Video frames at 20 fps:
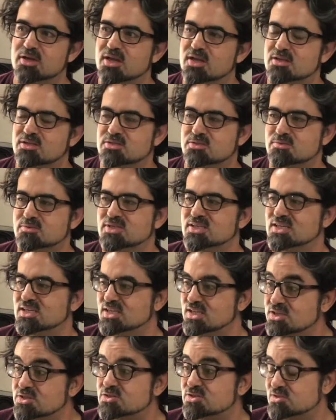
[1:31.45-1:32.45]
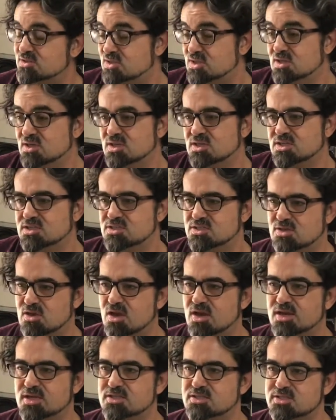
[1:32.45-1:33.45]
and it's really interesting and
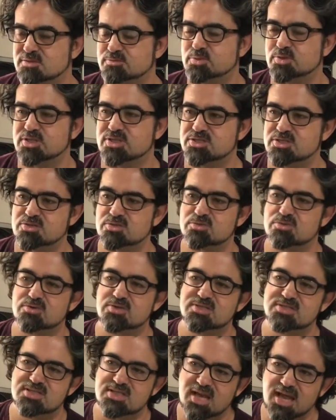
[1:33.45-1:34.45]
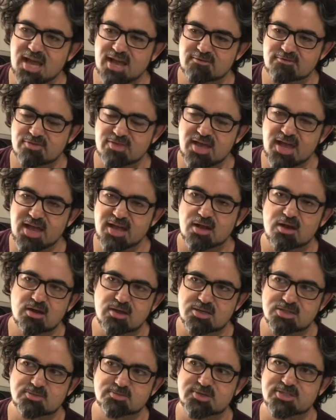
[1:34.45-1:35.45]
exciting to bring stories that have that
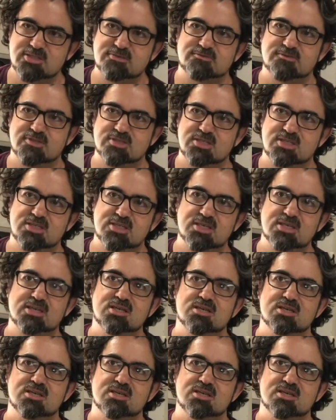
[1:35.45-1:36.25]
kind of specificity